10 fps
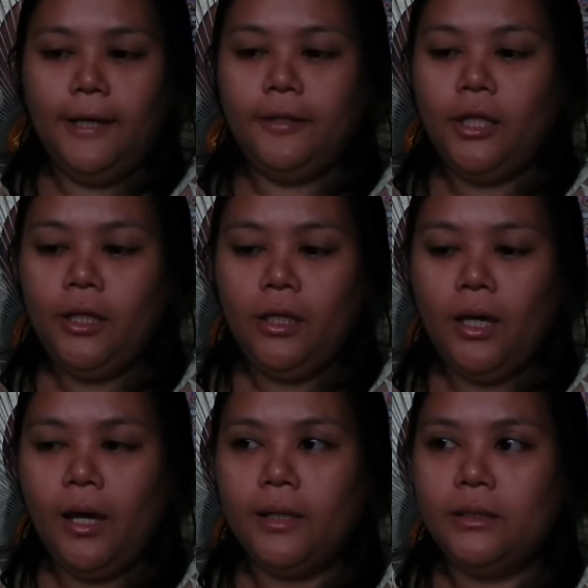I think he
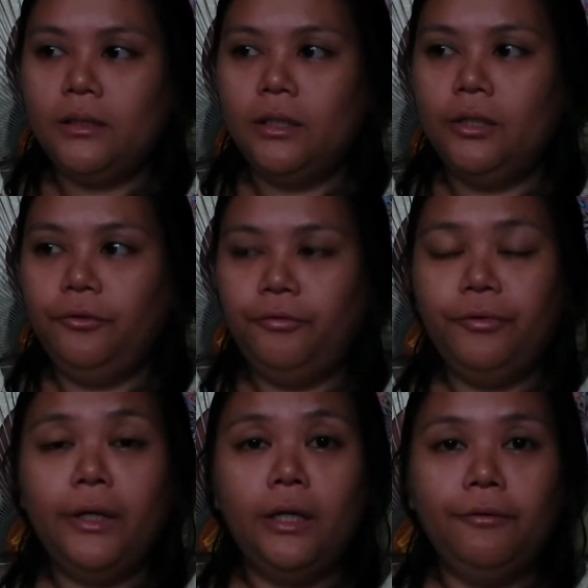has it
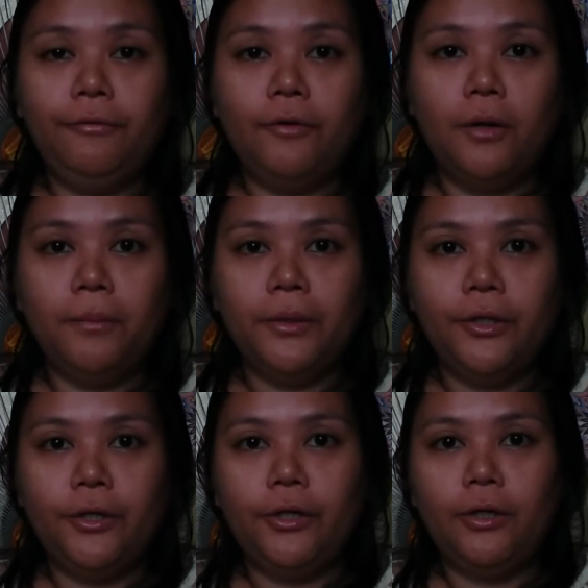free from
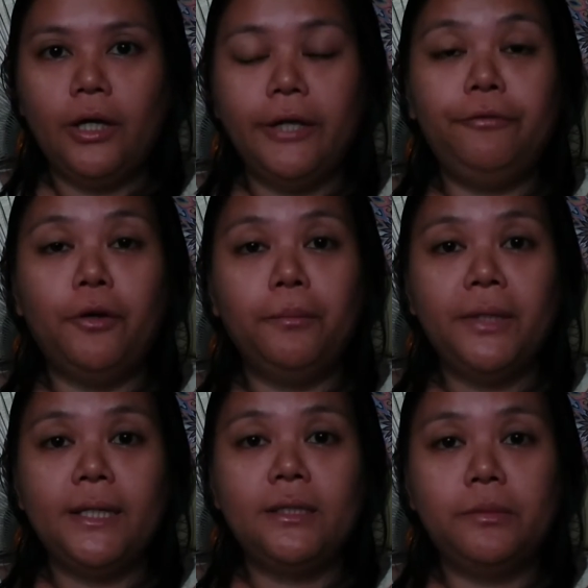
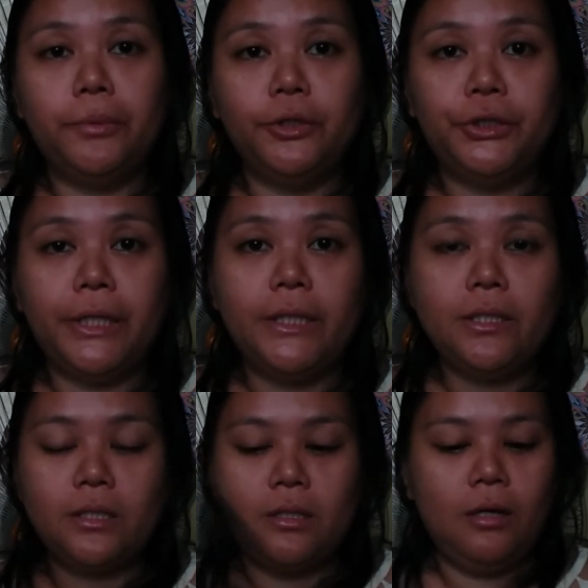his
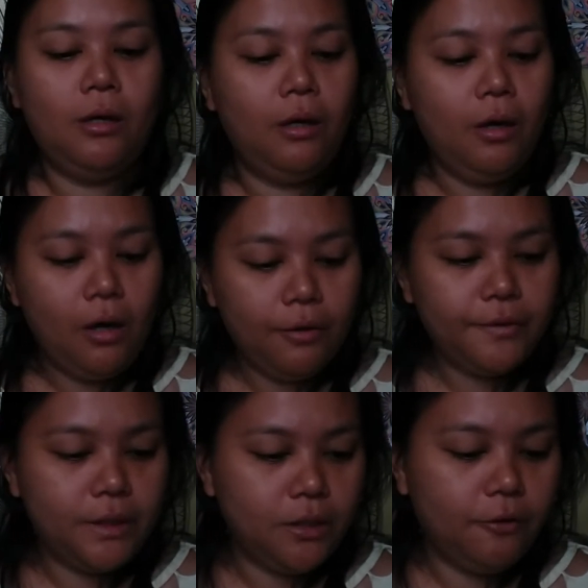purchase of
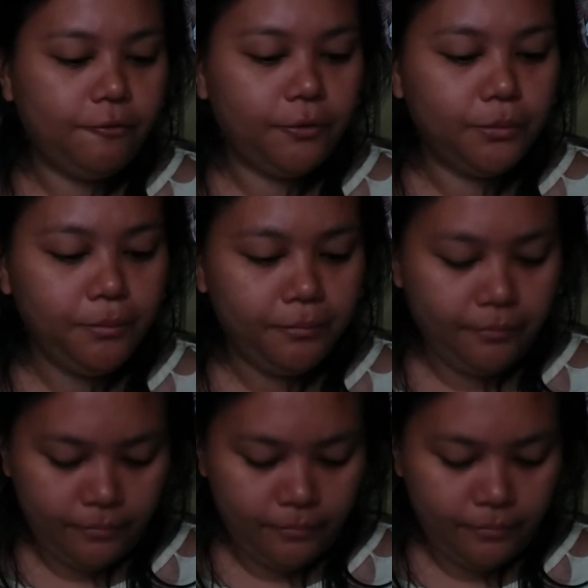a cell phone.